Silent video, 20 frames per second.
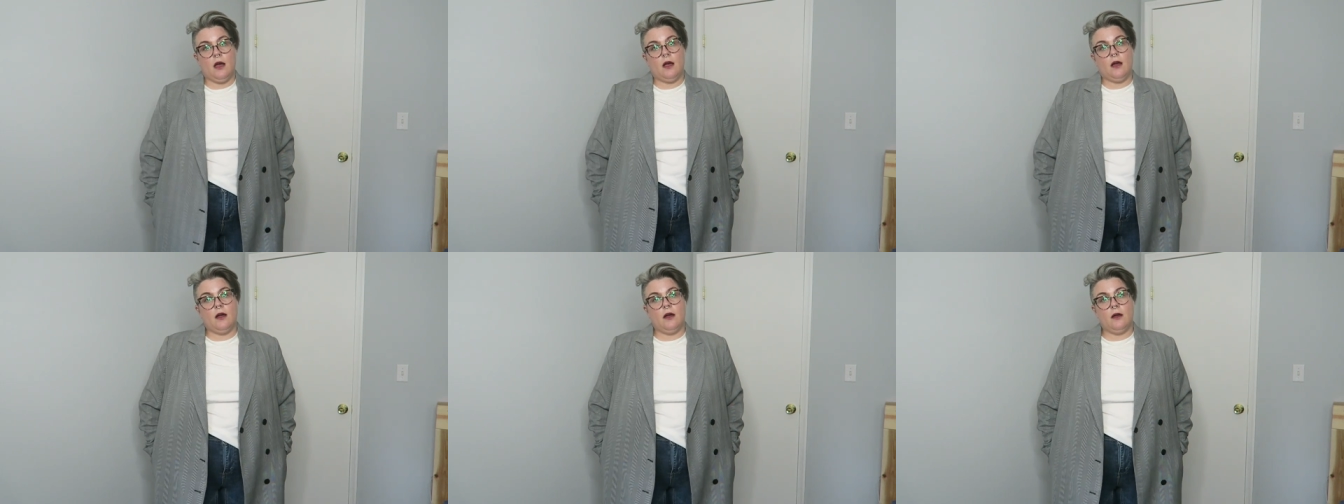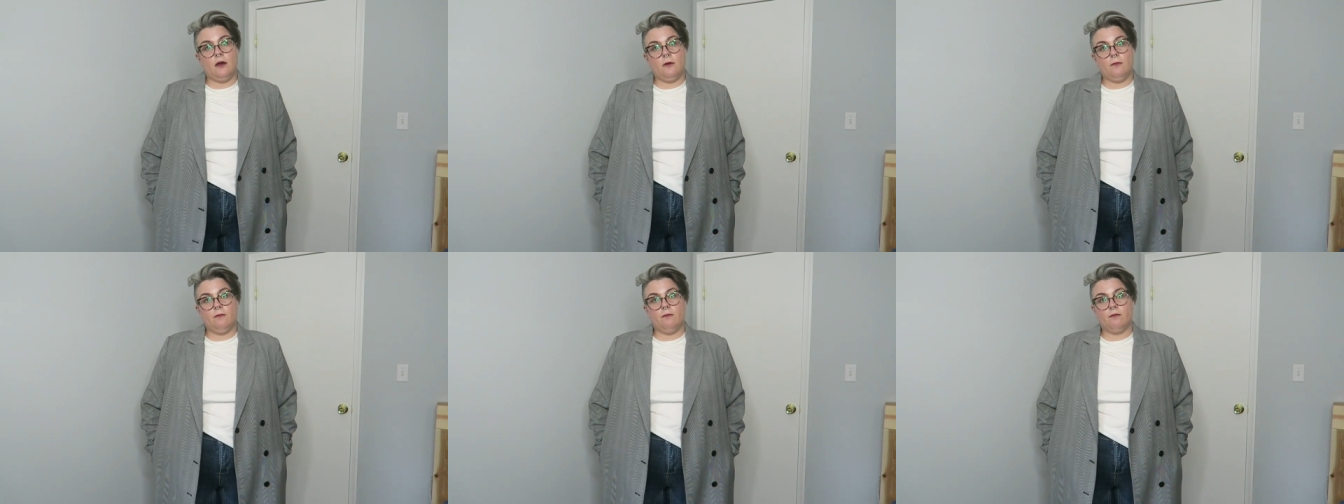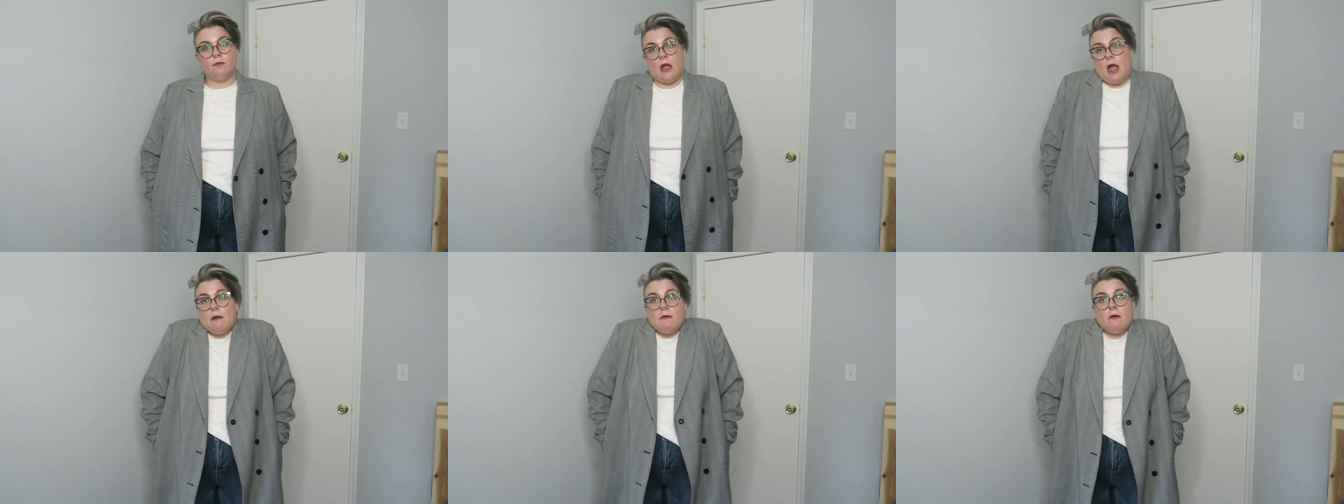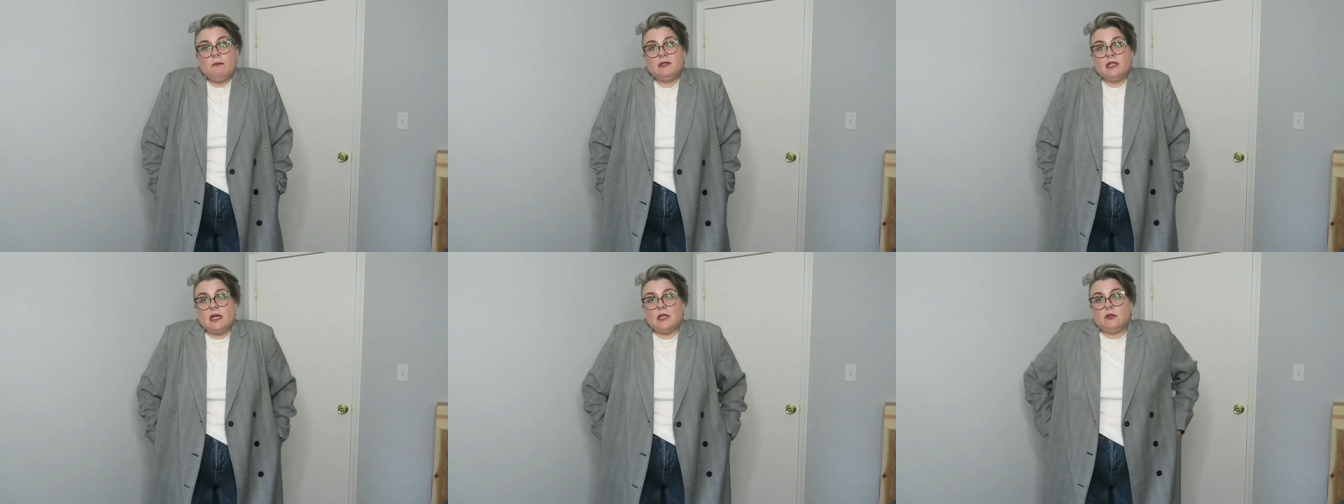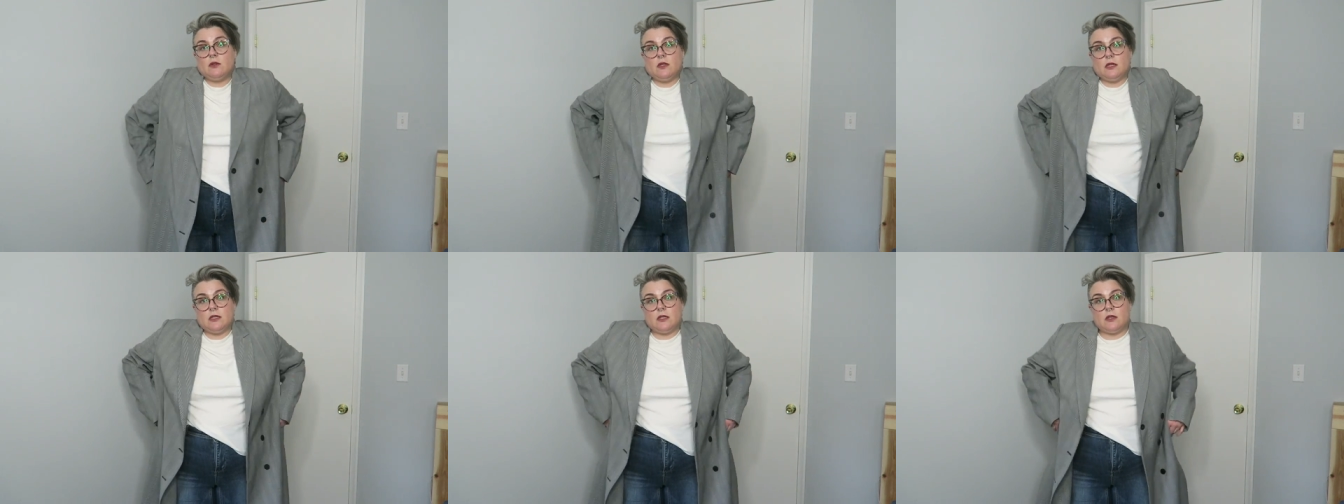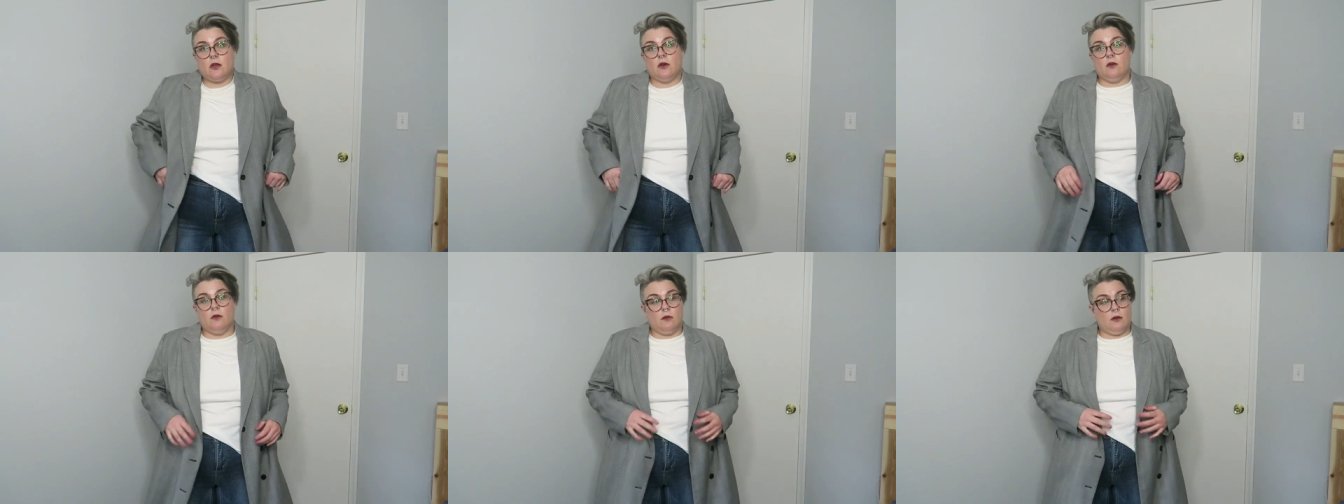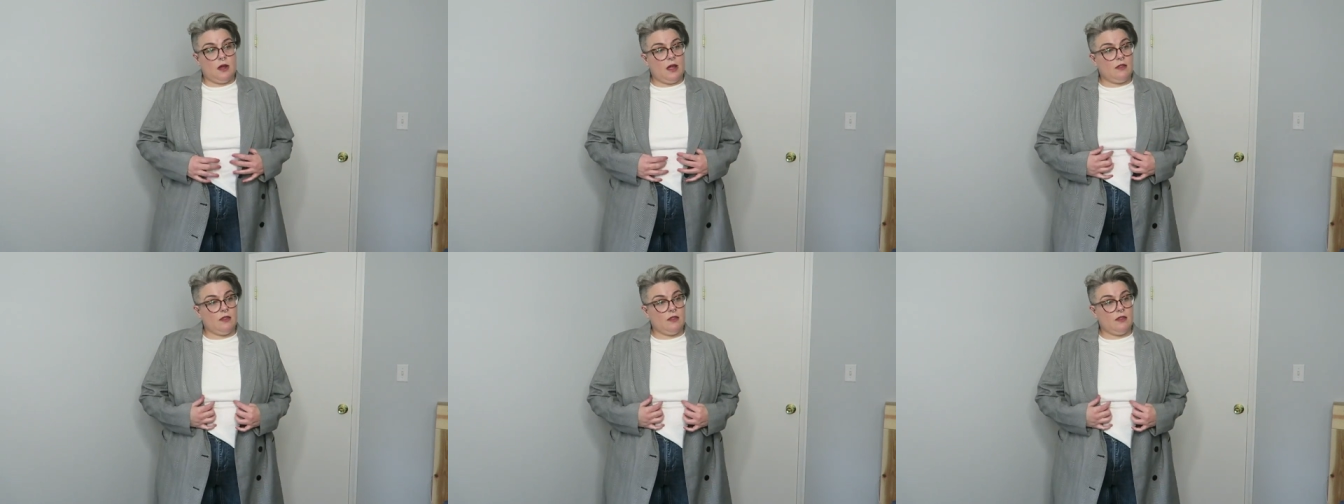Yeah. Um, I'm obsessed with this coat.